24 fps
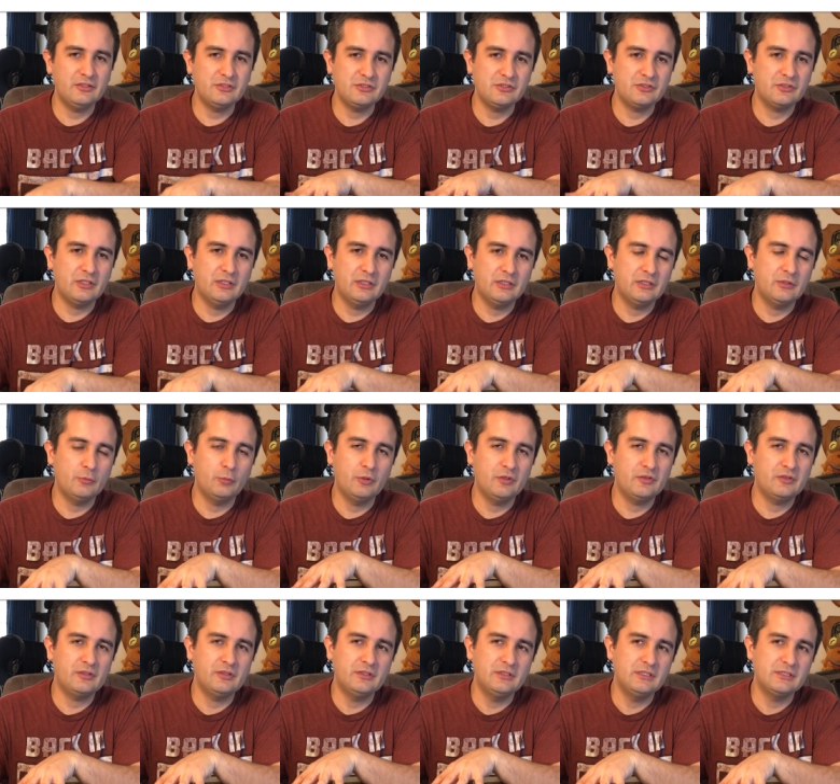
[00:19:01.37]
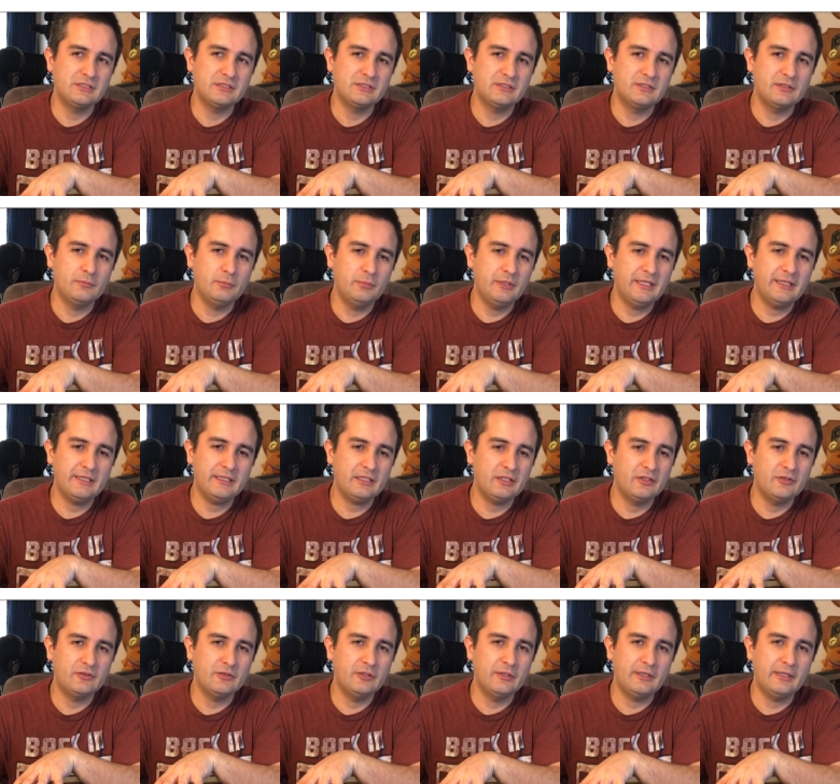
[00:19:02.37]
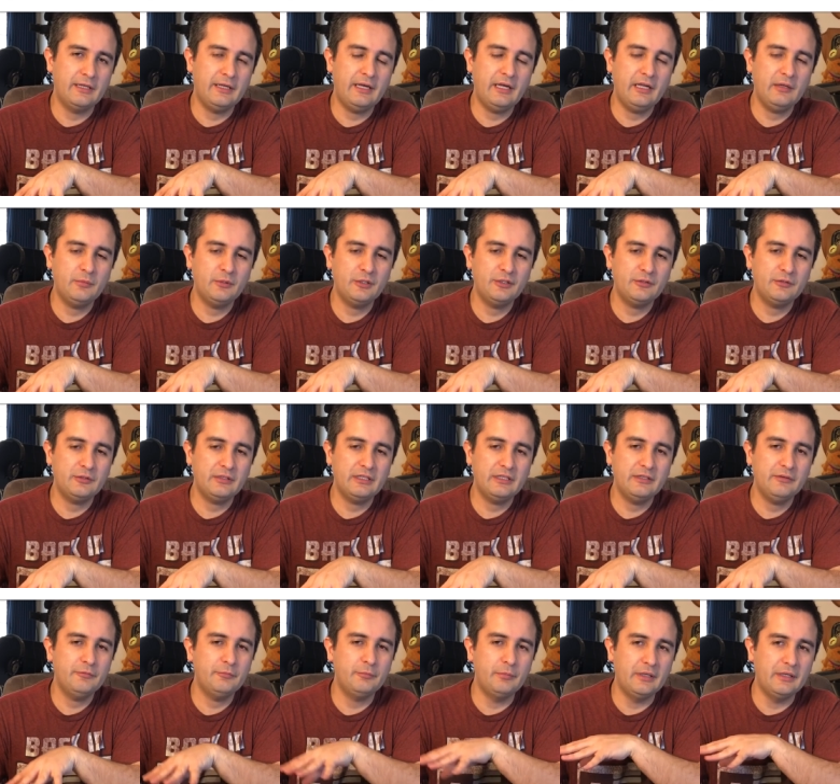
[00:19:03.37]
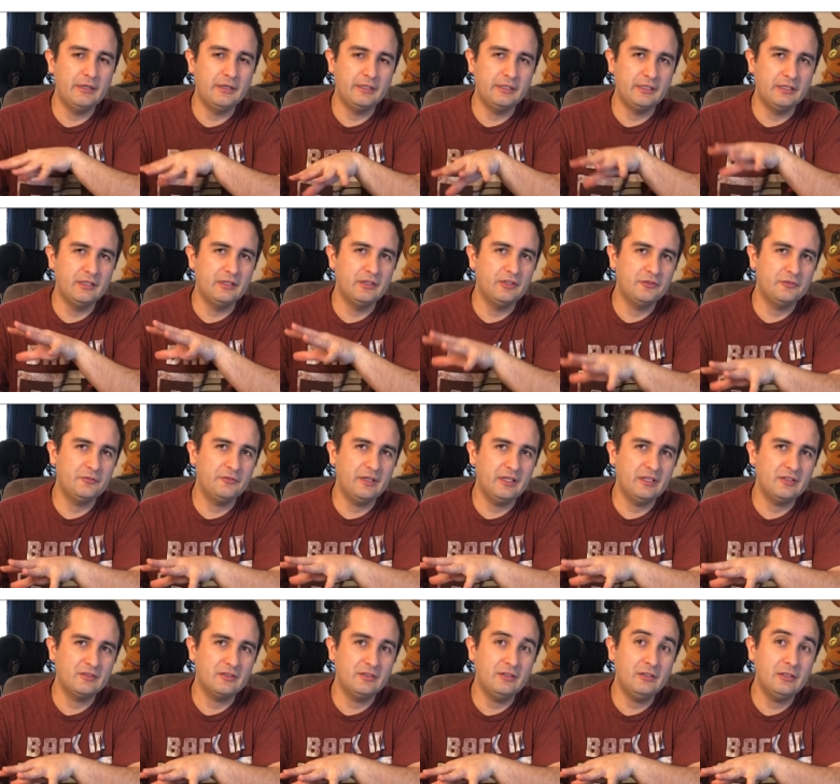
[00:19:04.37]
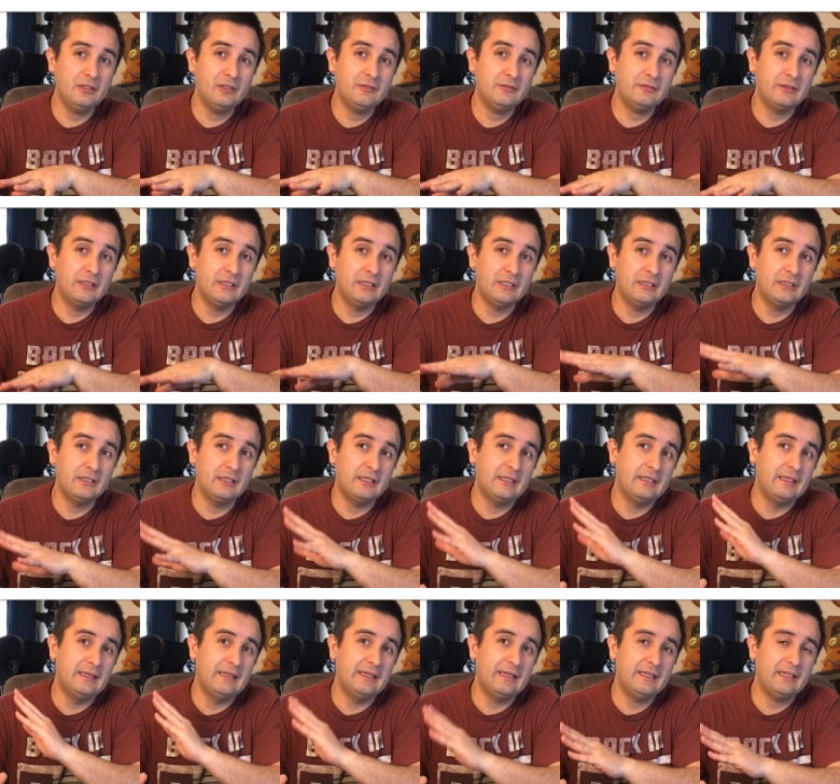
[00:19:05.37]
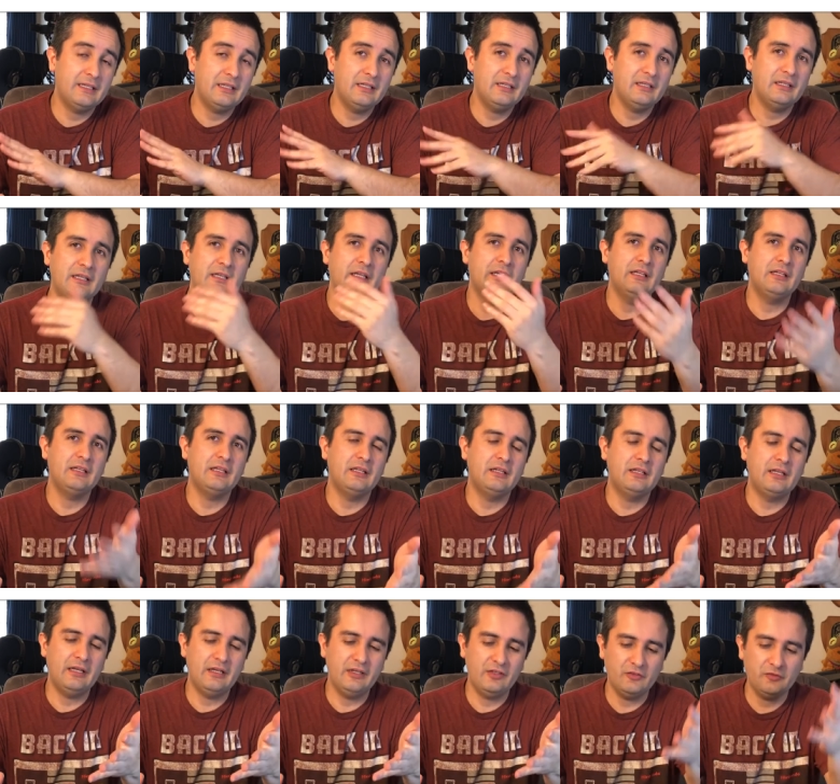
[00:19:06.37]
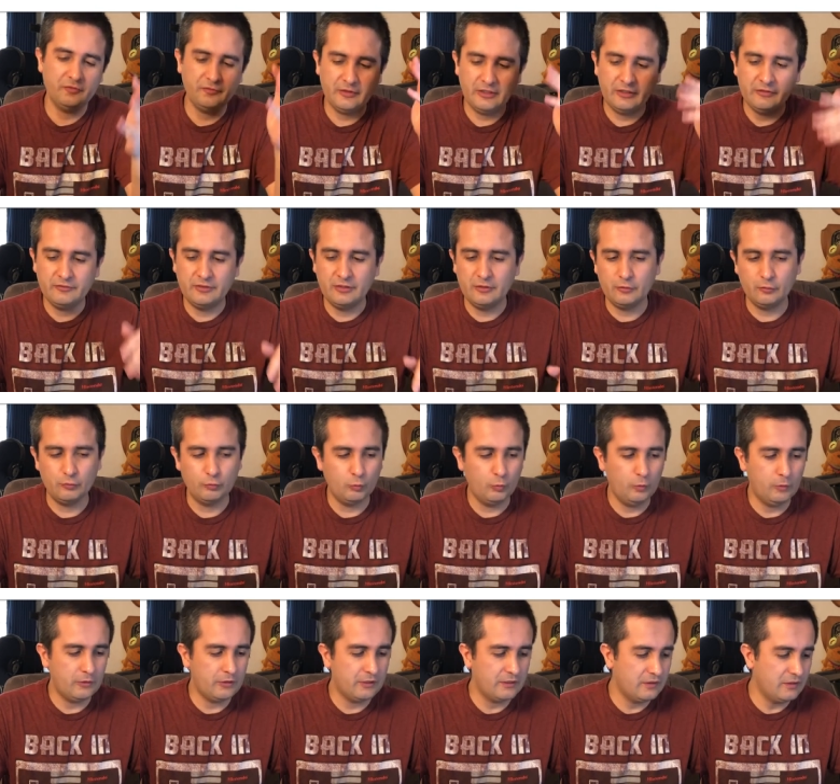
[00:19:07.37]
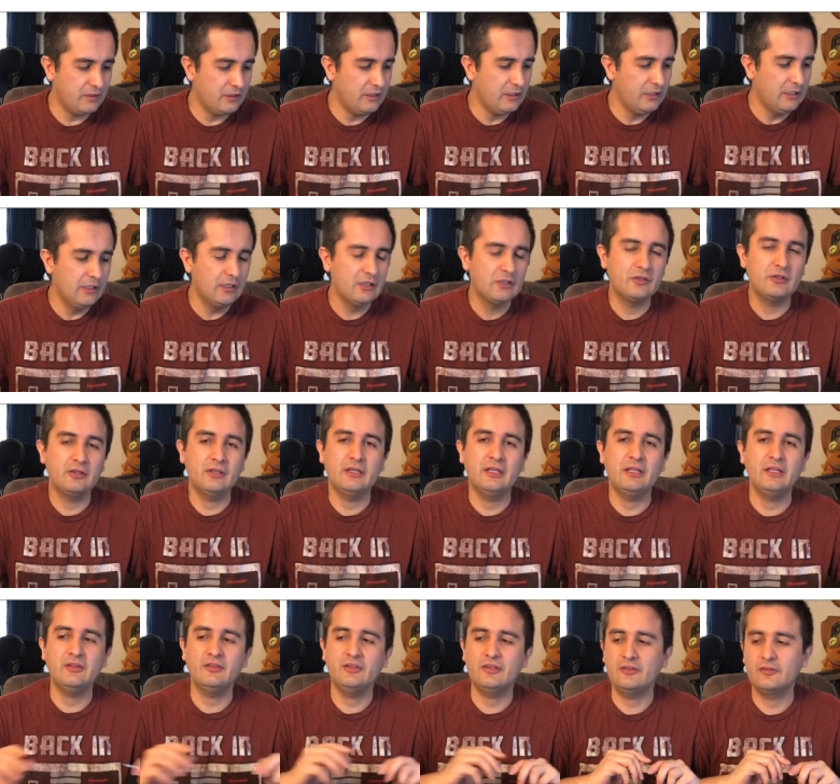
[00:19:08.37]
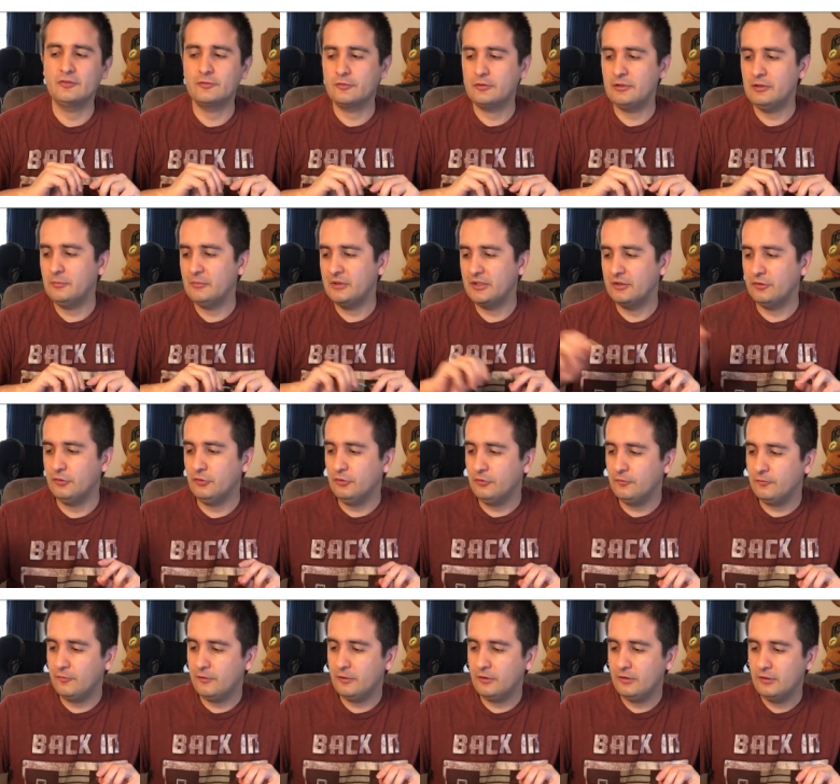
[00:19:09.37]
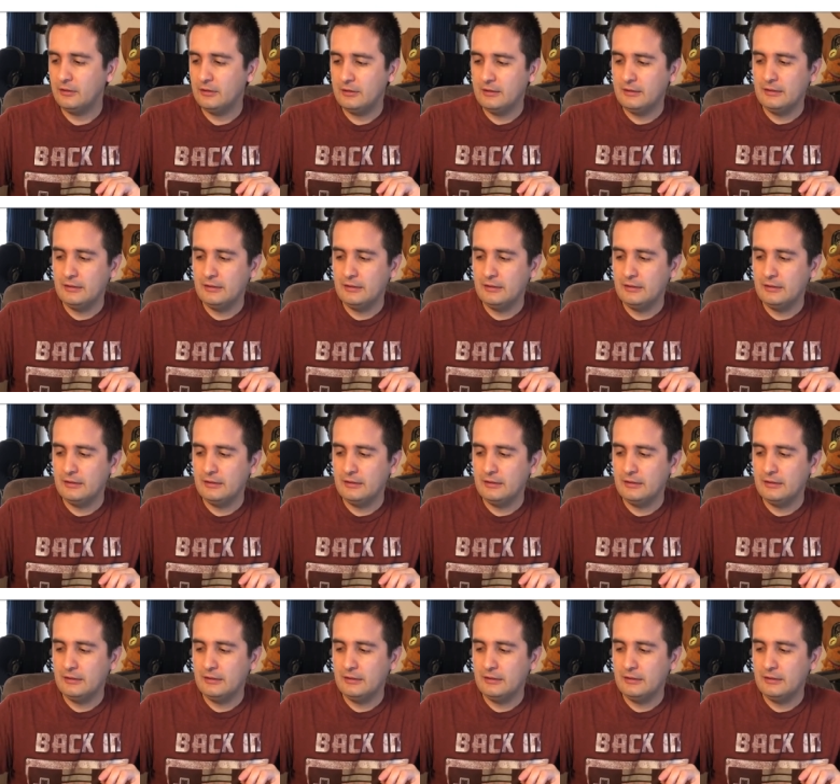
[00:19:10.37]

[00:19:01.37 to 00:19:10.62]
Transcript: I just got the Western Digital Black. It's not a hybrid drive, but it is fast enough, and I like it, and it has 5 years warranty, so that is extremely useful.